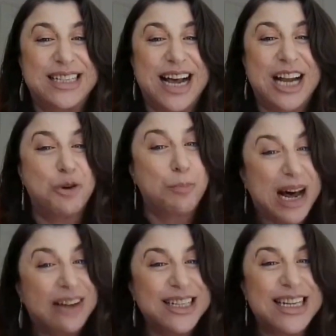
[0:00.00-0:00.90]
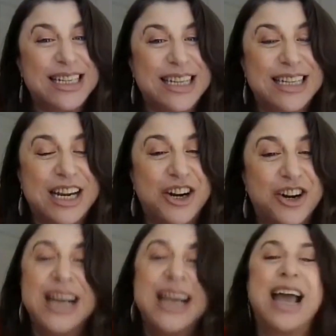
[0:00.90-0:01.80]
Cassandra Balsis, is
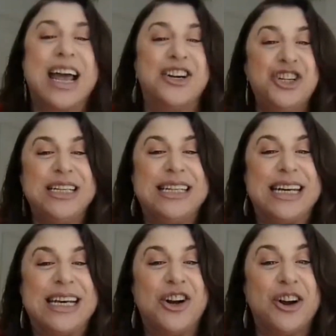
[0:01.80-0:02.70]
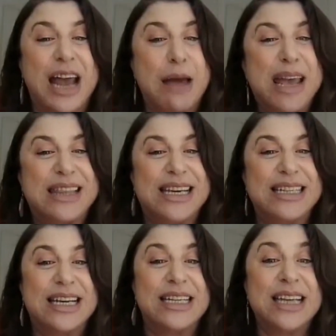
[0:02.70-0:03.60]
here, and she did her MA
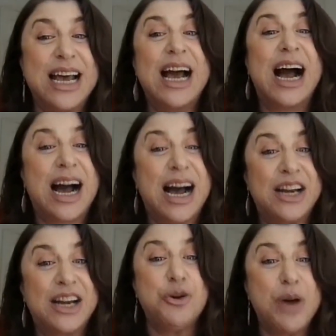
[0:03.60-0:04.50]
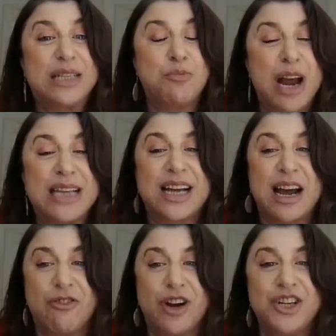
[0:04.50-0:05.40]
thesis on US press
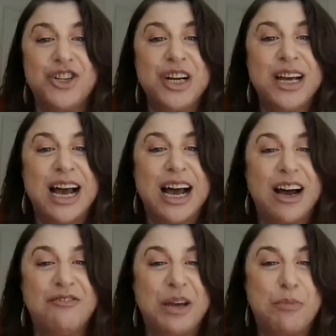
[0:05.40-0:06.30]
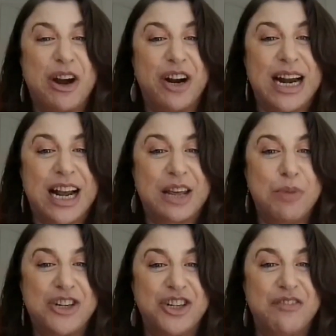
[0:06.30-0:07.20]
coverage of the American
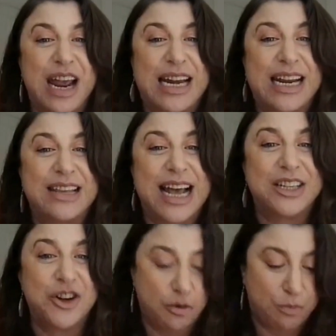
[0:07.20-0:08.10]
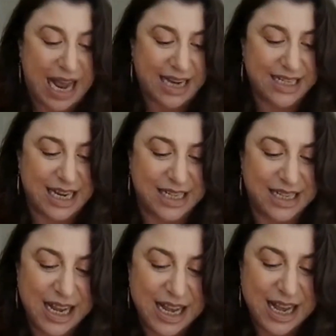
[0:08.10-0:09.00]
occupation of Haiti, and that's an open access.
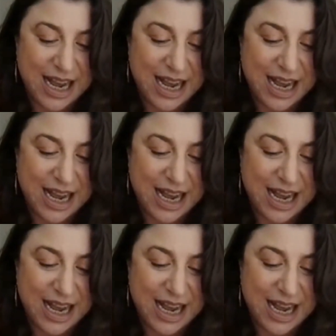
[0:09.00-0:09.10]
